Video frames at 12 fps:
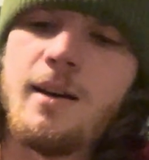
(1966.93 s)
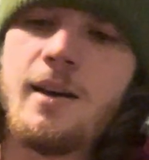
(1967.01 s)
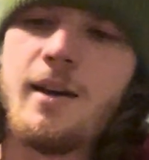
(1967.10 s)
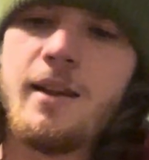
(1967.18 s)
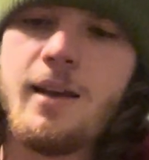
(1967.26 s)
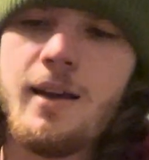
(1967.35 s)

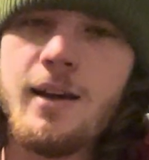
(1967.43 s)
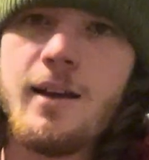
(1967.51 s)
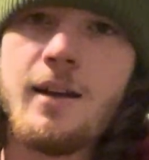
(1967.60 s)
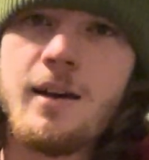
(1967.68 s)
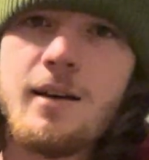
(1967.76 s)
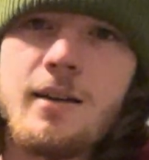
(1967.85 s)
And
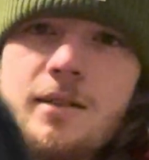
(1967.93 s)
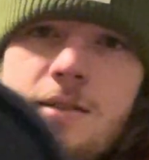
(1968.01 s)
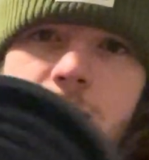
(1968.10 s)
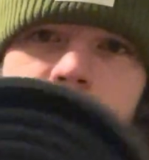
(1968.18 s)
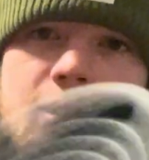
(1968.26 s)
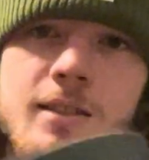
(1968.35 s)
then
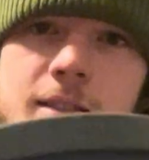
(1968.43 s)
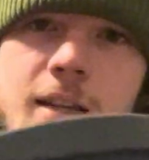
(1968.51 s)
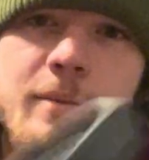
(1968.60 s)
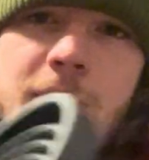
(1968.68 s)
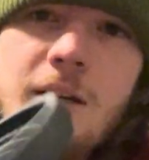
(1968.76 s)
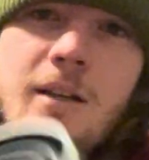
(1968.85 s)
Sea to
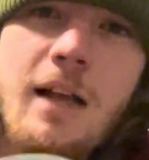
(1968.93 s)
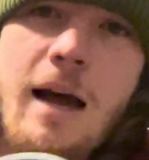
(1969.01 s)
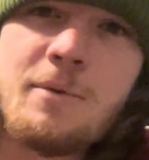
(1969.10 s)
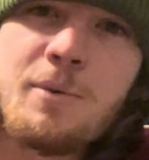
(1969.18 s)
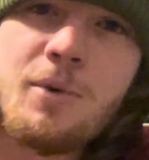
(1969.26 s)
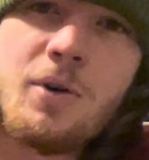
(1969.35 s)
Summit
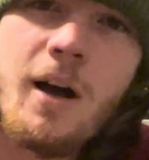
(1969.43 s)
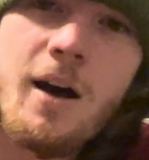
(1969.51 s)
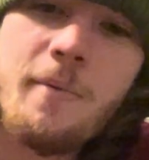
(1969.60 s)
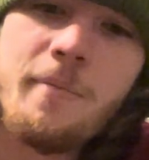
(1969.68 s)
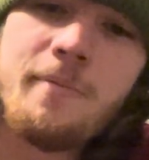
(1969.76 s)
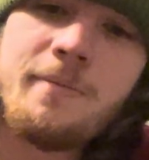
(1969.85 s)
collapsible
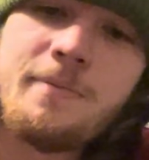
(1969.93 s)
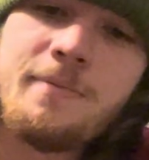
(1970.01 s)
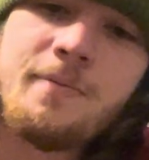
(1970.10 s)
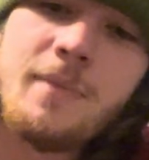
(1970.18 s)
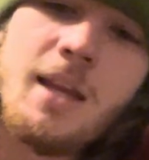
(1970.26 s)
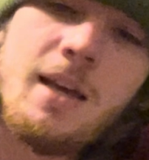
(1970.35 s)
cup,
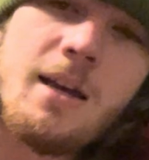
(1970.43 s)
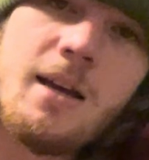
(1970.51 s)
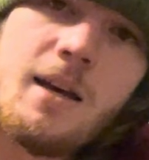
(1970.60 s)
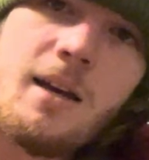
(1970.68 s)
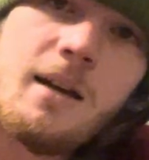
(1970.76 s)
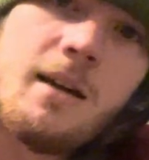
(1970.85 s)

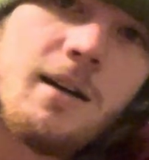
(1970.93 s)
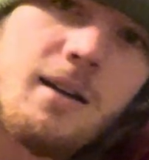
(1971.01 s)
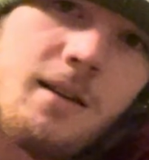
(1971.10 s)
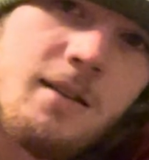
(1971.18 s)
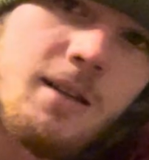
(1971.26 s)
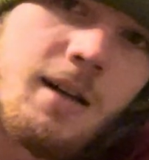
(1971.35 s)

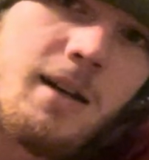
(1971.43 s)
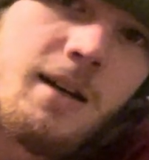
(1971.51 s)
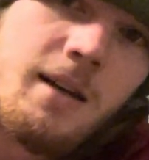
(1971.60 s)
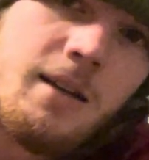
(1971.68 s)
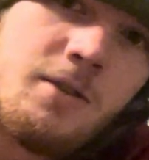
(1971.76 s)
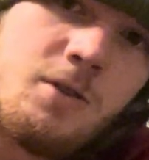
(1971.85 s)
because
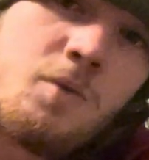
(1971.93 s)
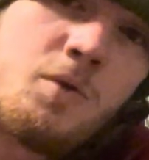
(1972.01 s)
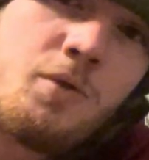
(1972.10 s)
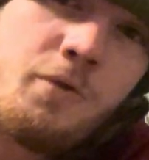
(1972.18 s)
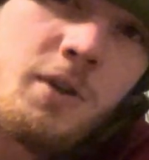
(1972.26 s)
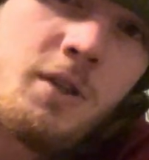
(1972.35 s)
I don't
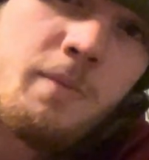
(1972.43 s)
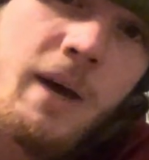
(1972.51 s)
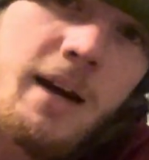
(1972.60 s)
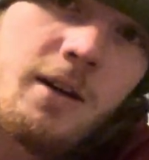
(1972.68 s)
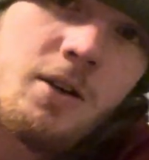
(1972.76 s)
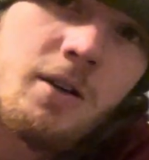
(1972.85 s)
do freezer
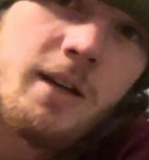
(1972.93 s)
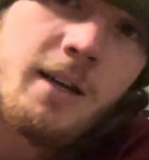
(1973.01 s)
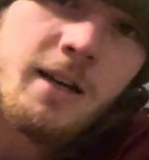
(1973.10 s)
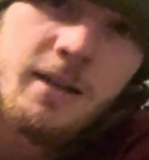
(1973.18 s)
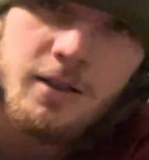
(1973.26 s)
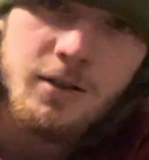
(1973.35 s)
bag
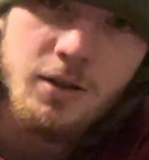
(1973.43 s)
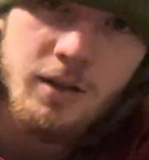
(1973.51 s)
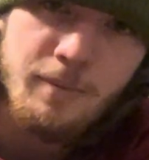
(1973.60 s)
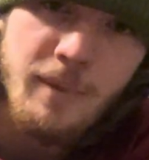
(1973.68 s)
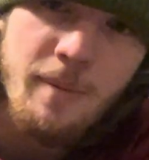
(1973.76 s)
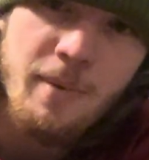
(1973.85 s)
cooking. I cook in
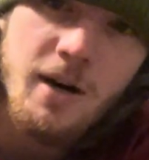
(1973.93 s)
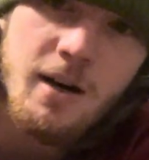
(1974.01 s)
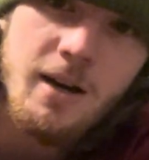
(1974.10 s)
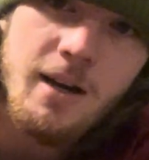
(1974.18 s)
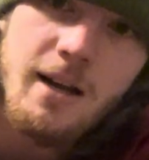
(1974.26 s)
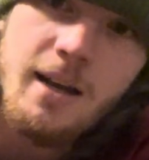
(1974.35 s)
my
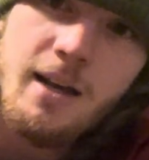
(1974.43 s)
pot,